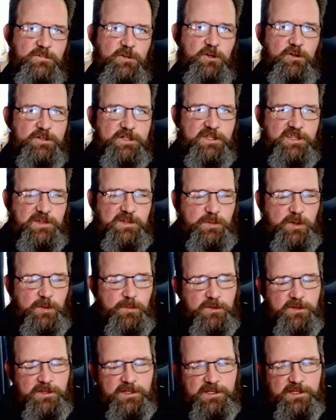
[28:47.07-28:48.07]
intents and
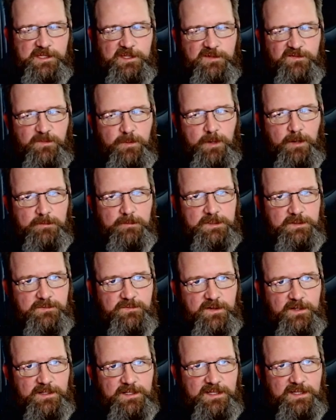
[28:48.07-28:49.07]
purposes, it's probably
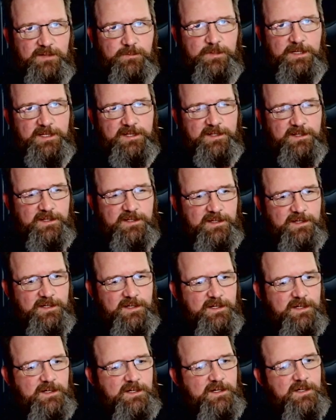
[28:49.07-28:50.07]
fairly limited.
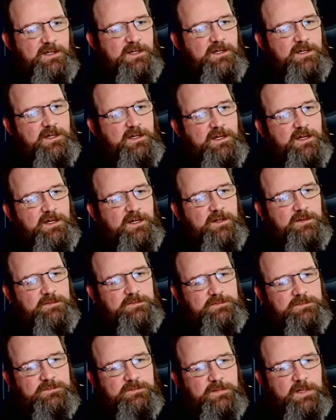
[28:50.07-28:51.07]

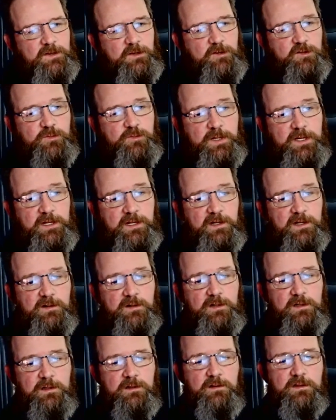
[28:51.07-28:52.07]
With
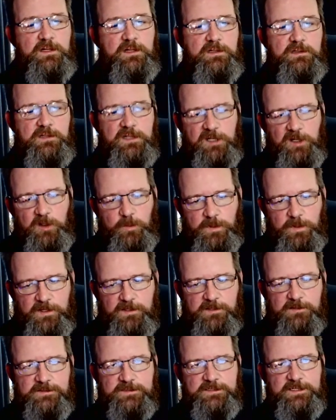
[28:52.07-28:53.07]
Arduino and using
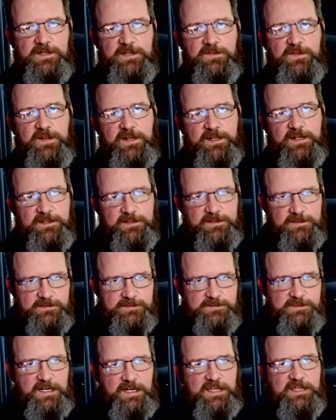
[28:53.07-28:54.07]
NeoPixel stuff, I can
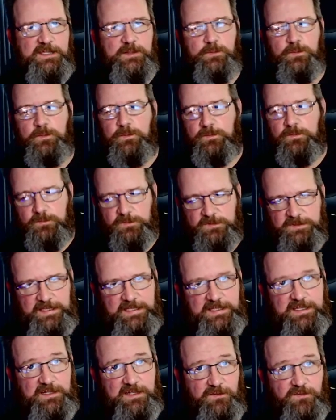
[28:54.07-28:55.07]
get some
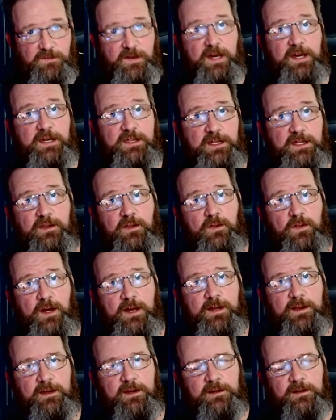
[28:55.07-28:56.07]
decent effects out of the
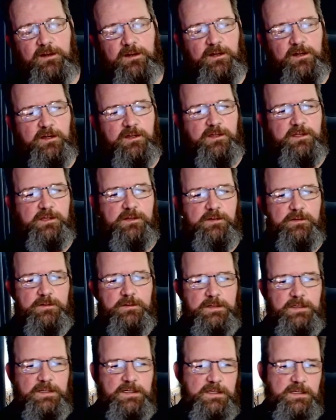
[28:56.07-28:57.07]
lighting.
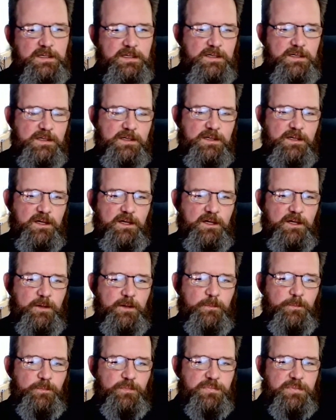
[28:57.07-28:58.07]
So
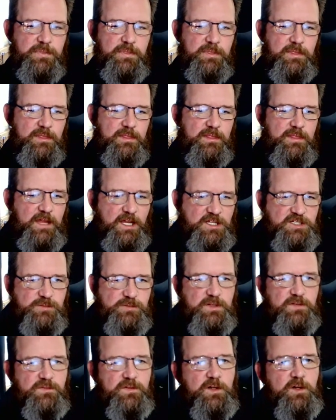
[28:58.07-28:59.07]
that should
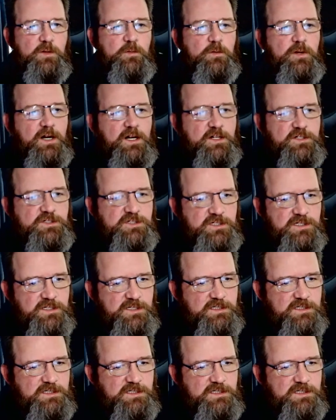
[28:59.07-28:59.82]
be fun to watch.